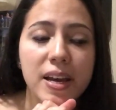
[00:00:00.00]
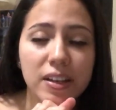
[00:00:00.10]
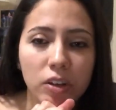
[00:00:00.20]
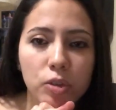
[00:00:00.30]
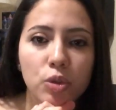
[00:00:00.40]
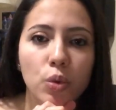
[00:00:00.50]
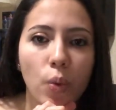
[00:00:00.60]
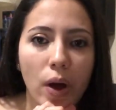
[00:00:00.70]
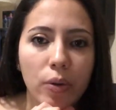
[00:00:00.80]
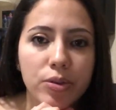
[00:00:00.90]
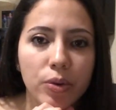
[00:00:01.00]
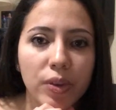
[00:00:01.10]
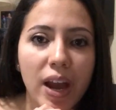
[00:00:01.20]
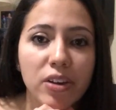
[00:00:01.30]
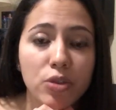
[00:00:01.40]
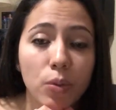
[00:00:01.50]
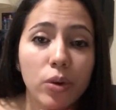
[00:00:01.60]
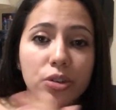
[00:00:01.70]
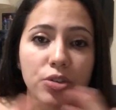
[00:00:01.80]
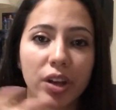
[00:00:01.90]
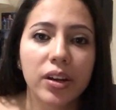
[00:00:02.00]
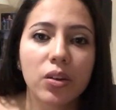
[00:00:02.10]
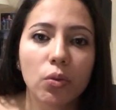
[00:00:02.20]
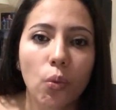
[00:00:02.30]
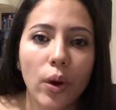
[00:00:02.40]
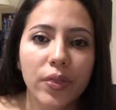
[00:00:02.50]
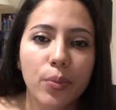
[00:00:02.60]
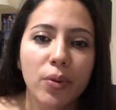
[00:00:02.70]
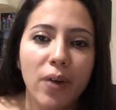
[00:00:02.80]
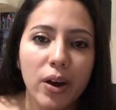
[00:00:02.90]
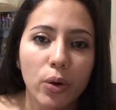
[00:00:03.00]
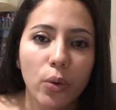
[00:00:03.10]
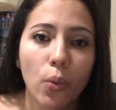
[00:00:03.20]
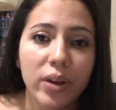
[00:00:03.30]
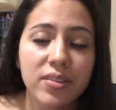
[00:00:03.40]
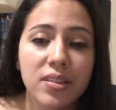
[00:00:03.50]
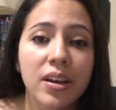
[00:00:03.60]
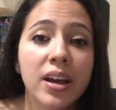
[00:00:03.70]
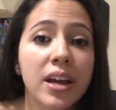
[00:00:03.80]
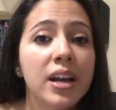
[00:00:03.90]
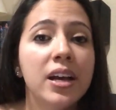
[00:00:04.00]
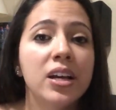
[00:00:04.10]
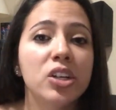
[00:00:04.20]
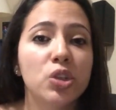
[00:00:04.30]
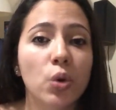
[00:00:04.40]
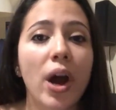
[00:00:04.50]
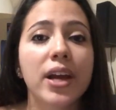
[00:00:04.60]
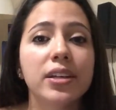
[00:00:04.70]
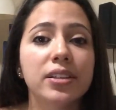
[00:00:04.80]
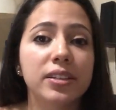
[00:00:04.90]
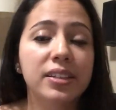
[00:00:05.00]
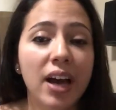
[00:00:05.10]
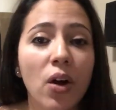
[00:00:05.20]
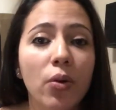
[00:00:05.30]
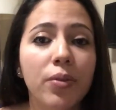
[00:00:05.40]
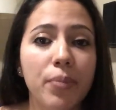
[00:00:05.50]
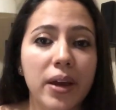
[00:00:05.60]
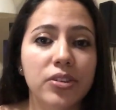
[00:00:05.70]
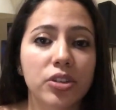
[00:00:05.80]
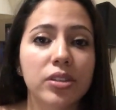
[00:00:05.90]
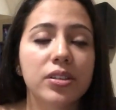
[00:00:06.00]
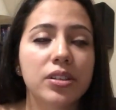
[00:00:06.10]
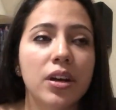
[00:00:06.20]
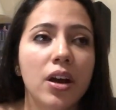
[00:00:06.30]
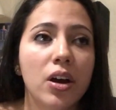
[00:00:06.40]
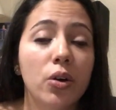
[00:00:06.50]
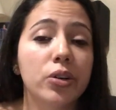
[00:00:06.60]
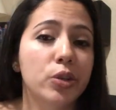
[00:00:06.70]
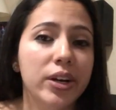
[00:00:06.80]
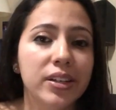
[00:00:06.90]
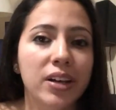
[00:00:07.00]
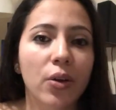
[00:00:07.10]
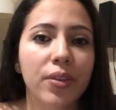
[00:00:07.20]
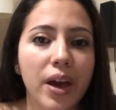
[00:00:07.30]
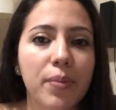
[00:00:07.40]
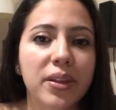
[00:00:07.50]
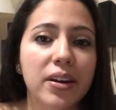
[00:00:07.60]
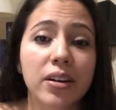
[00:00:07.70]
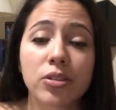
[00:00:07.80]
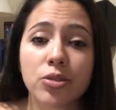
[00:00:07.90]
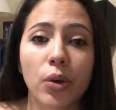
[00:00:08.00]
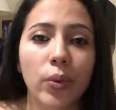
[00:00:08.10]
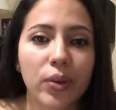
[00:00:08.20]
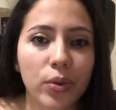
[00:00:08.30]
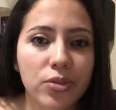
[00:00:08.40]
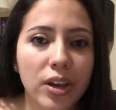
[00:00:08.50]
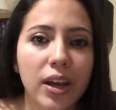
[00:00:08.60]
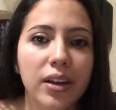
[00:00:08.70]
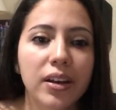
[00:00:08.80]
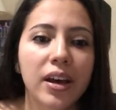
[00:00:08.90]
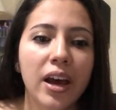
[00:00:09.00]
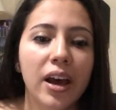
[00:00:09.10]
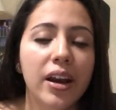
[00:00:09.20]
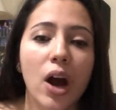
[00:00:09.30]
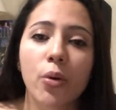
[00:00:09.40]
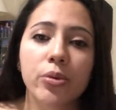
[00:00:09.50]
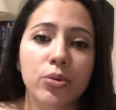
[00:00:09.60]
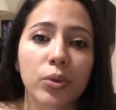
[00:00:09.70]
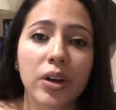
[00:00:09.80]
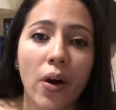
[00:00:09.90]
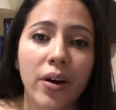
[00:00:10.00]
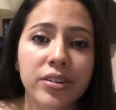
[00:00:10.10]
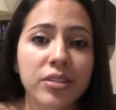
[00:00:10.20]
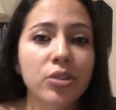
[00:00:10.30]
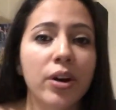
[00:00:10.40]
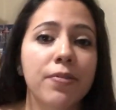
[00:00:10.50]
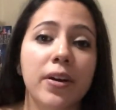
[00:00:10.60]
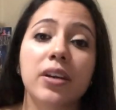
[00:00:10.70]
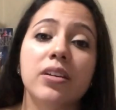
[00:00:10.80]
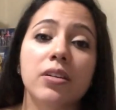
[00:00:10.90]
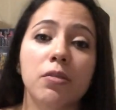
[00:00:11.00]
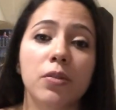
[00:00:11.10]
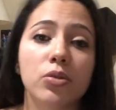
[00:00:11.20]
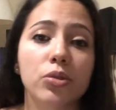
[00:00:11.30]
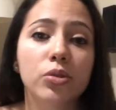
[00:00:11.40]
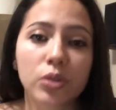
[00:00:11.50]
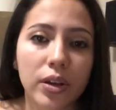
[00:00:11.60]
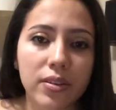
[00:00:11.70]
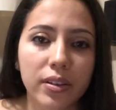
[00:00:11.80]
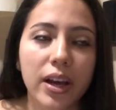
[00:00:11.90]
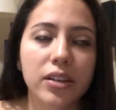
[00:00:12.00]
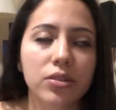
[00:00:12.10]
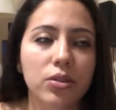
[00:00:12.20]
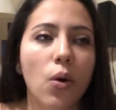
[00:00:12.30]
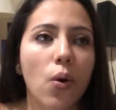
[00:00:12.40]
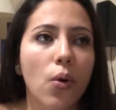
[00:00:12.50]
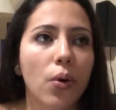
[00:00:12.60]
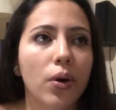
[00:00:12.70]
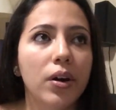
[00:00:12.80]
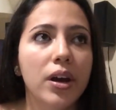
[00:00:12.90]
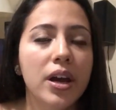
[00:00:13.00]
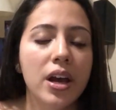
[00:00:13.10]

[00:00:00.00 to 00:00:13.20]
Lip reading: English too well, so they had trouble understanding what the provider was trying to tell the patient or trying to tell them. They didn't understand what they were saying, and how it was really hard to try to find an individual to translate or